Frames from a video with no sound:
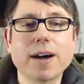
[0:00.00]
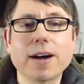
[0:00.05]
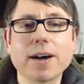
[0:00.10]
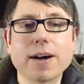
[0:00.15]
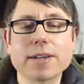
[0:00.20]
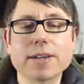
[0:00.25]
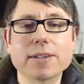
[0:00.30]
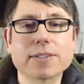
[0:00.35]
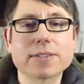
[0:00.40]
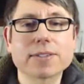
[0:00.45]

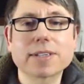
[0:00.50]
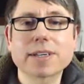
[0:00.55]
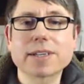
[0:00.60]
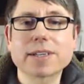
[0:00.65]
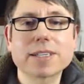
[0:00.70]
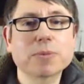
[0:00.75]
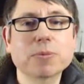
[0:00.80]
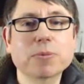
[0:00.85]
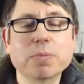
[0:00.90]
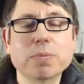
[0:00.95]

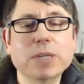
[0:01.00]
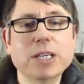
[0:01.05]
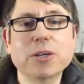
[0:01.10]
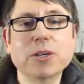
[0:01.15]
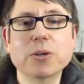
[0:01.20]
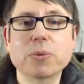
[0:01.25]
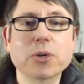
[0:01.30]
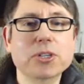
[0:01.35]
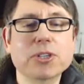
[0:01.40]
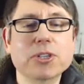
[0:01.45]
studying with me or
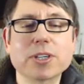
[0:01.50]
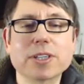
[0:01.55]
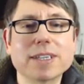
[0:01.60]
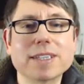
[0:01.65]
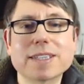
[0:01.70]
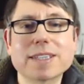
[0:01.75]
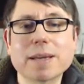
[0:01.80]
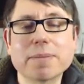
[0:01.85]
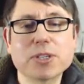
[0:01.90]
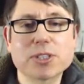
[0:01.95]
watching these
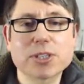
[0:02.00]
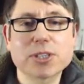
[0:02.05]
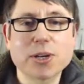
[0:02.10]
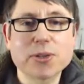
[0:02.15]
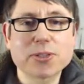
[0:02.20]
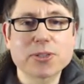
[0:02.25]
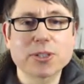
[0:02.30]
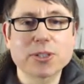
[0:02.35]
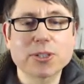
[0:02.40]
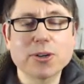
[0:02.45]

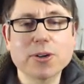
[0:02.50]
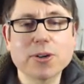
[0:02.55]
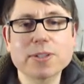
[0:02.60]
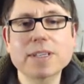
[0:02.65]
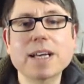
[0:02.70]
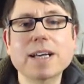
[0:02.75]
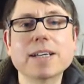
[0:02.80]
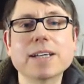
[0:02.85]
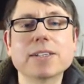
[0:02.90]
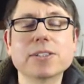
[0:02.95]
episodes or not,
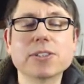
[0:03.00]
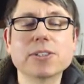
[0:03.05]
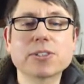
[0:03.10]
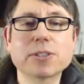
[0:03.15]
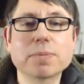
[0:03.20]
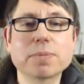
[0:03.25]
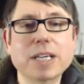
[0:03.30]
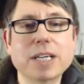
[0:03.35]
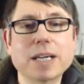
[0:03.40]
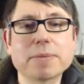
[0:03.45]
you should
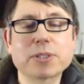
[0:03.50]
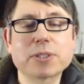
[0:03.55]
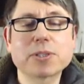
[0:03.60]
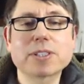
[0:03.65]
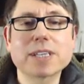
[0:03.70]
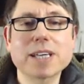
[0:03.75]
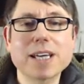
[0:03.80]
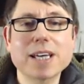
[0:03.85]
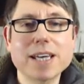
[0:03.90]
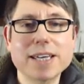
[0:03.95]
be able to
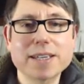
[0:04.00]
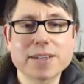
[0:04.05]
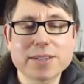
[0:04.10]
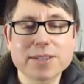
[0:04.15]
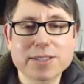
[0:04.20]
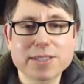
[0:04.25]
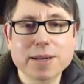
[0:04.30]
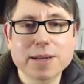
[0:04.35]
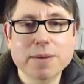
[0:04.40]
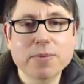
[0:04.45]
take
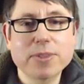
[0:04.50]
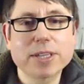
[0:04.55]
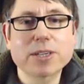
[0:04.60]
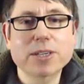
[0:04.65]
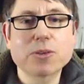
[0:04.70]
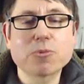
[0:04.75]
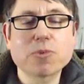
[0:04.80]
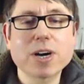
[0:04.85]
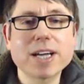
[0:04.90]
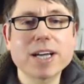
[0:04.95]
something
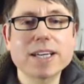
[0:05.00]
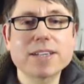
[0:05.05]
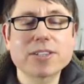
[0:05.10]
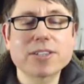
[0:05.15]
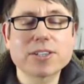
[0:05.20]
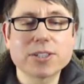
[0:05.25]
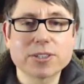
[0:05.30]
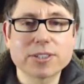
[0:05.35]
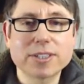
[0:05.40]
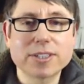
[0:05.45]
away into
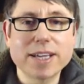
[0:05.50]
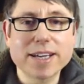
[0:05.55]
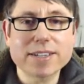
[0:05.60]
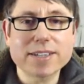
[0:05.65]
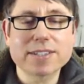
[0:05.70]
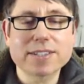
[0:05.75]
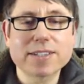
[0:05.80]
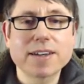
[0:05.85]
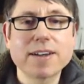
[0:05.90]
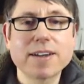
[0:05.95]
your
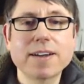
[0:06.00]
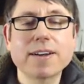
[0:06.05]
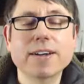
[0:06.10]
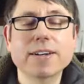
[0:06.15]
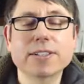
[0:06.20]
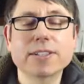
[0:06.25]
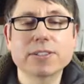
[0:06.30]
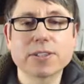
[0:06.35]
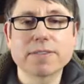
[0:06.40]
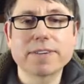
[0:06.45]

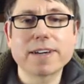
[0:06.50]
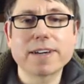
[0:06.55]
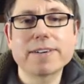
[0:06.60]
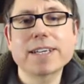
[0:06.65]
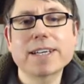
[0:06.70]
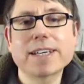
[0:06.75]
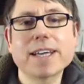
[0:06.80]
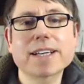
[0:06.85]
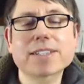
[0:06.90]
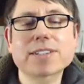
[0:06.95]
very
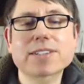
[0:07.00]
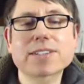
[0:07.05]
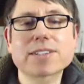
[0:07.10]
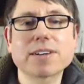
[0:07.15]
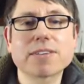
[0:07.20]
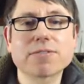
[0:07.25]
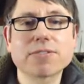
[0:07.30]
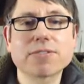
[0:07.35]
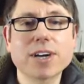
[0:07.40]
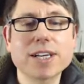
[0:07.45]
next
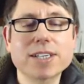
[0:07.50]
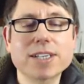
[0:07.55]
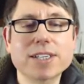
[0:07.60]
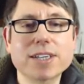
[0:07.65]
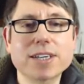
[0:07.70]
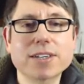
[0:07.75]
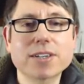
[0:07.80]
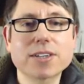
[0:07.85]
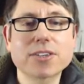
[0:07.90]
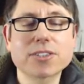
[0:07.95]

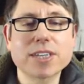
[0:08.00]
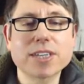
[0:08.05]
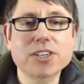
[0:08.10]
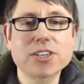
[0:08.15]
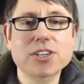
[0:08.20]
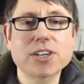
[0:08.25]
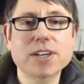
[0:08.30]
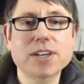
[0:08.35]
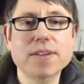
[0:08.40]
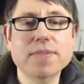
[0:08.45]
writing
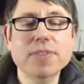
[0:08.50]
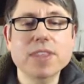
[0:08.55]
session.